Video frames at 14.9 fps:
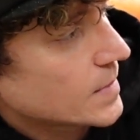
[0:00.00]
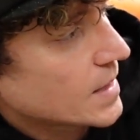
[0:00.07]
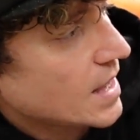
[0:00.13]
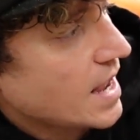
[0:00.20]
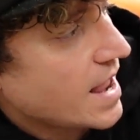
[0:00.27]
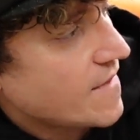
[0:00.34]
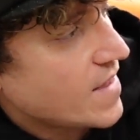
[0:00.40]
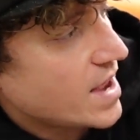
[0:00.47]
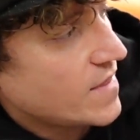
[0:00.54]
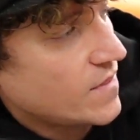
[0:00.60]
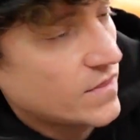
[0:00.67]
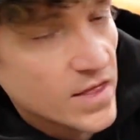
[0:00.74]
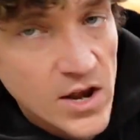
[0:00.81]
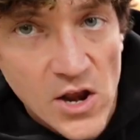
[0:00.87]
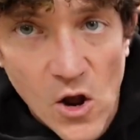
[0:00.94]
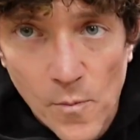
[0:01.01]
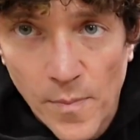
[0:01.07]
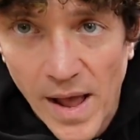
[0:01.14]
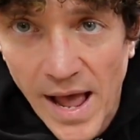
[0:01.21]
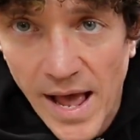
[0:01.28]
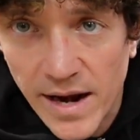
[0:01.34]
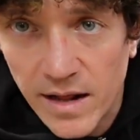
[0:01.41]
And then the
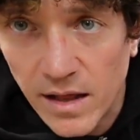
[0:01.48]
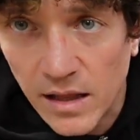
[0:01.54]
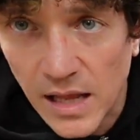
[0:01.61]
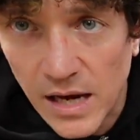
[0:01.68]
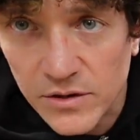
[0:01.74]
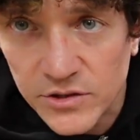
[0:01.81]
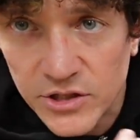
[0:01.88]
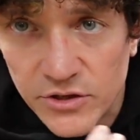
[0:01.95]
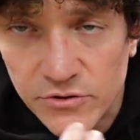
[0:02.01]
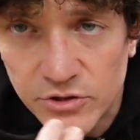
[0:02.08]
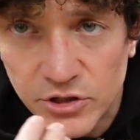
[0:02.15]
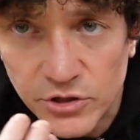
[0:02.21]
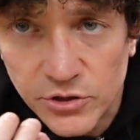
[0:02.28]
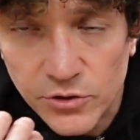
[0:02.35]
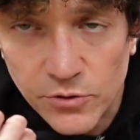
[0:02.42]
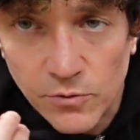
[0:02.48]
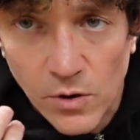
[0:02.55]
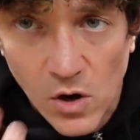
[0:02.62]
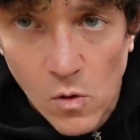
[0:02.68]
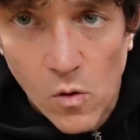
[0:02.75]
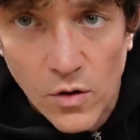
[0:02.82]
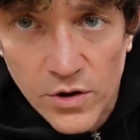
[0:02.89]
notepad allows you to
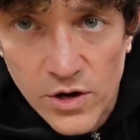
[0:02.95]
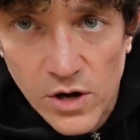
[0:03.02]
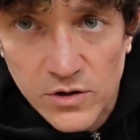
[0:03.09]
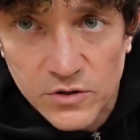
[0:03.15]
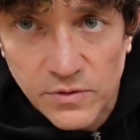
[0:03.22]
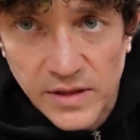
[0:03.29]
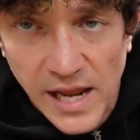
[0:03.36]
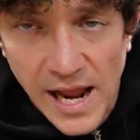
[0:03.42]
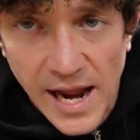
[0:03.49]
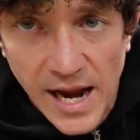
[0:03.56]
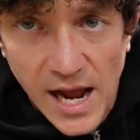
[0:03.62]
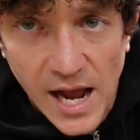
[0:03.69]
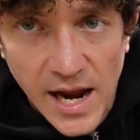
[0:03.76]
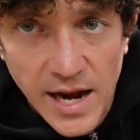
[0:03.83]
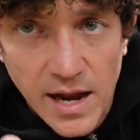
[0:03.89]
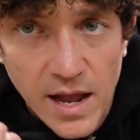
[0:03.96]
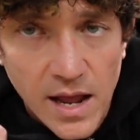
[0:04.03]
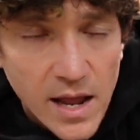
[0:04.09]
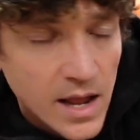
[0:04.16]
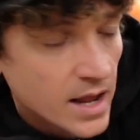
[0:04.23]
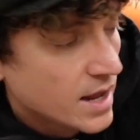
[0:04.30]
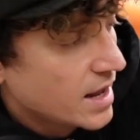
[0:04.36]
record notes with the AI,
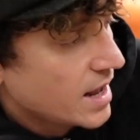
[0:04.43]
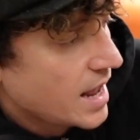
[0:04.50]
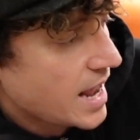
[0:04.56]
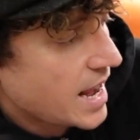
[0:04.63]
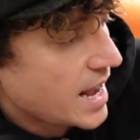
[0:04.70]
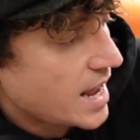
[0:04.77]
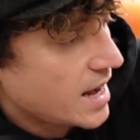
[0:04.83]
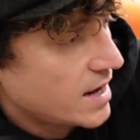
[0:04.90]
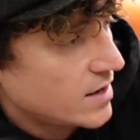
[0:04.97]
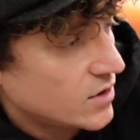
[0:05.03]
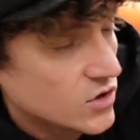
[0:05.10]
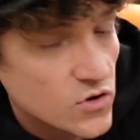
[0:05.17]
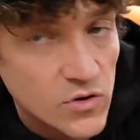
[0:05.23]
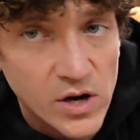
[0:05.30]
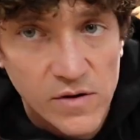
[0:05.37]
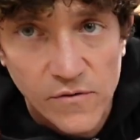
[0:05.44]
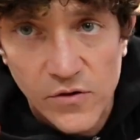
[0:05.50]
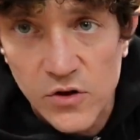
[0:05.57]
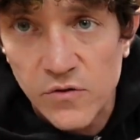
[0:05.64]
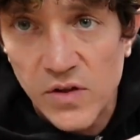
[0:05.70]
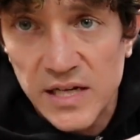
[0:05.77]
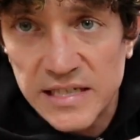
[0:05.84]
and you can
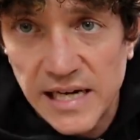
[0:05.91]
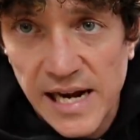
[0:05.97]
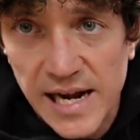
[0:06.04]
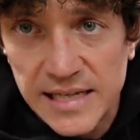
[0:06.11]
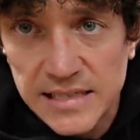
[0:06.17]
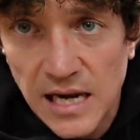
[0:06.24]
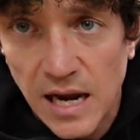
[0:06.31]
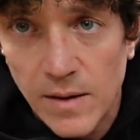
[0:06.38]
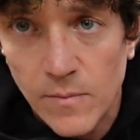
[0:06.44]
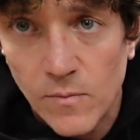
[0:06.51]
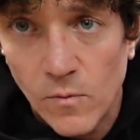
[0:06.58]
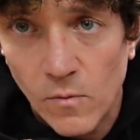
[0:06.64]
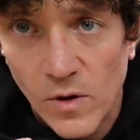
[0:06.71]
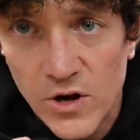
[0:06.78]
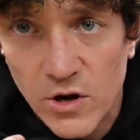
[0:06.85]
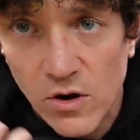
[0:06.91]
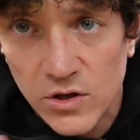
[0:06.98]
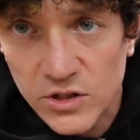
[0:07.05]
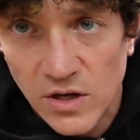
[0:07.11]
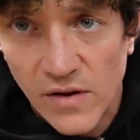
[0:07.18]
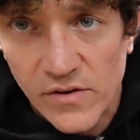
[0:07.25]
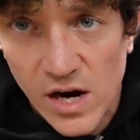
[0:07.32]
view these at any time when you're
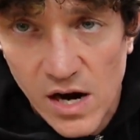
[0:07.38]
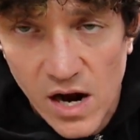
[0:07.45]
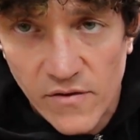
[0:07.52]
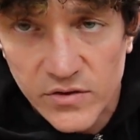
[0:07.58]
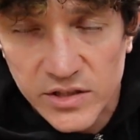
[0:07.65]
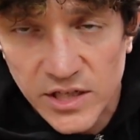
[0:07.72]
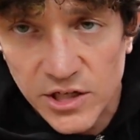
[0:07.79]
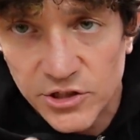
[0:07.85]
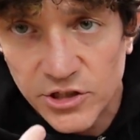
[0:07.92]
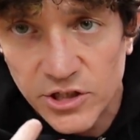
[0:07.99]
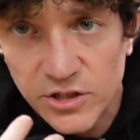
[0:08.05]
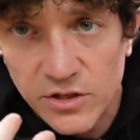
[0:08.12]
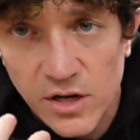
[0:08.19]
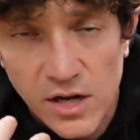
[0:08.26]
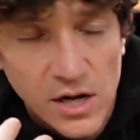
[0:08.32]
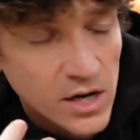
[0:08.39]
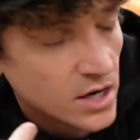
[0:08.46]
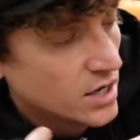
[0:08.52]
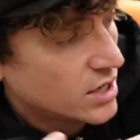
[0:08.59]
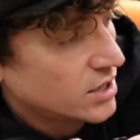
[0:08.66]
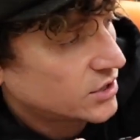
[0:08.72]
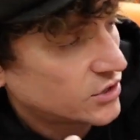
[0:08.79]
also having a conversation.
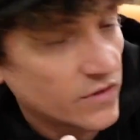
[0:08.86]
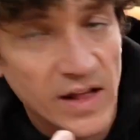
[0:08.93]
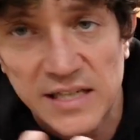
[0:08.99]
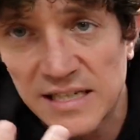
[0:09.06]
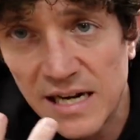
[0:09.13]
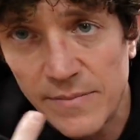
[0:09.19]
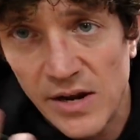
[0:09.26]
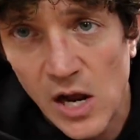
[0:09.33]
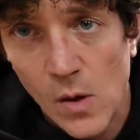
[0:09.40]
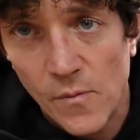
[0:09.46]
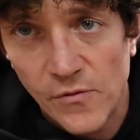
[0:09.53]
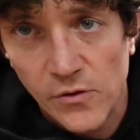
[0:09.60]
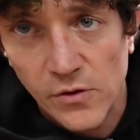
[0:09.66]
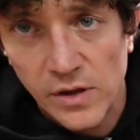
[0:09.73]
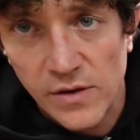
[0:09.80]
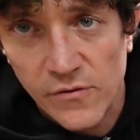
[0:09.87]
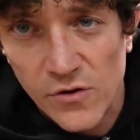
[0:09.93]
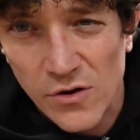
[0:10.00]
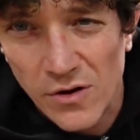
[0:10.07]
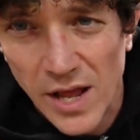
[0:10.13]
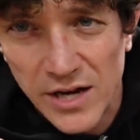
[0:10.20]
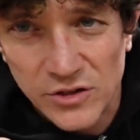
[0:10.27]
So that's going to be helpful if
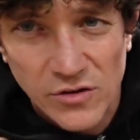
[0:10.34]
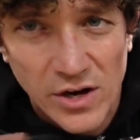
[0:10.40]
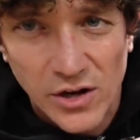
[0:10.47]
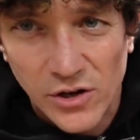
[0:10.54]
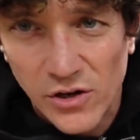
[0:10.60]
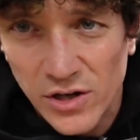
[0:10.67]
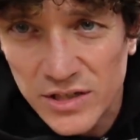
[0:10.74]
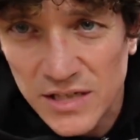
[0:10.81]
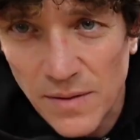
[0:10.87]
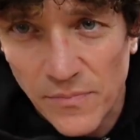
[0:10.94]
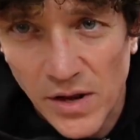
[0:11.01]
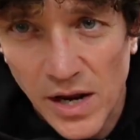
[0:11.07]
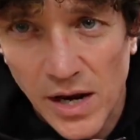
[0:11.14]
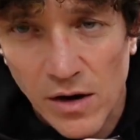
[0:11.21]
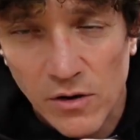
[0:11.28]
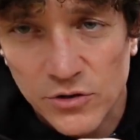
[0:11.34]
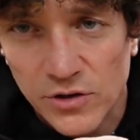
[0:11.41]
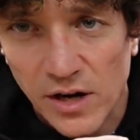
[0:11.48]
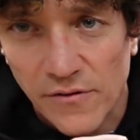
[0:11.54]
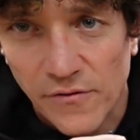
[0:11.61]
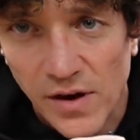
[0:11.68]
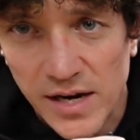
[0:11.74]
you're like trying to cook something or
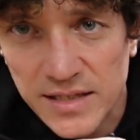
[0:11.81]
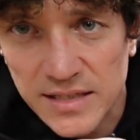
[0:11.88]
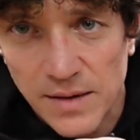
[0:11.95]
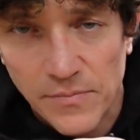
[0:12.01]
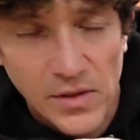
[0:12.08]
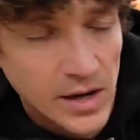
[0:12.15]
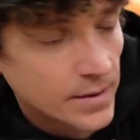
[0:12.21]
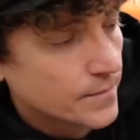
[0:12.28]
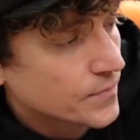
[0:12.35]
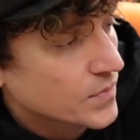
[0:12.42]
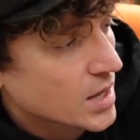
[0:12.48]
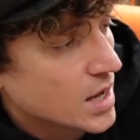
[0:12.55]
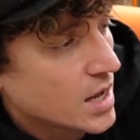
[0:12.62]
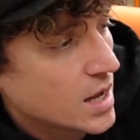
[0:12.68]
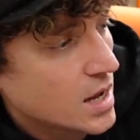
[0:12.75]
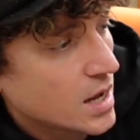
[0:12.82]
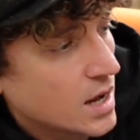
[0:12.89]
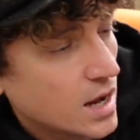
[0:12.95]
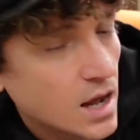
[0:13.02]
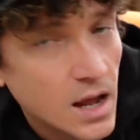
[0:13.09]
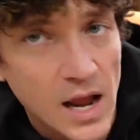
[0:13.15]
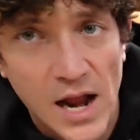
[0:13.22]
trying to find something,
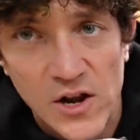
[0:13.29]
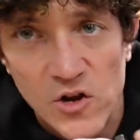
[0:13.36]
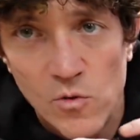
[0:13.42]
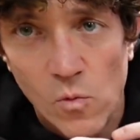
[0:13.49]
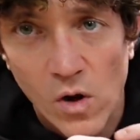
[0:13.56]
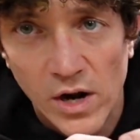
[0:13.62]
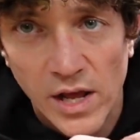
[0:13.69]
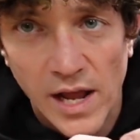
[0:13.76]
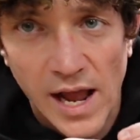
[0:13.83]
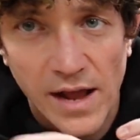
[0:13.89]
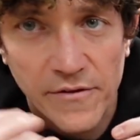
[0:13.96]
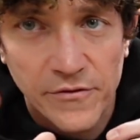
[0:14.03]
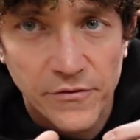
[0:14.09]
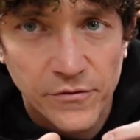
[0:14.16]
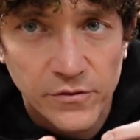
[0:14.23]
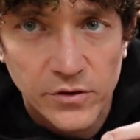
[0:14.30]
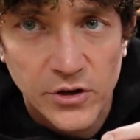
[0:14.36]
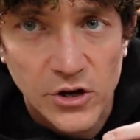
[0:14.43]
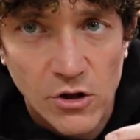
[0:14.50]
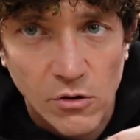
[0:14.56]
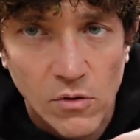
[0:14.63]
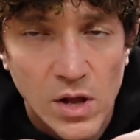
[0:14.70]
and you want to have,
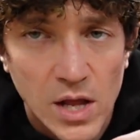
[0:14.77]
you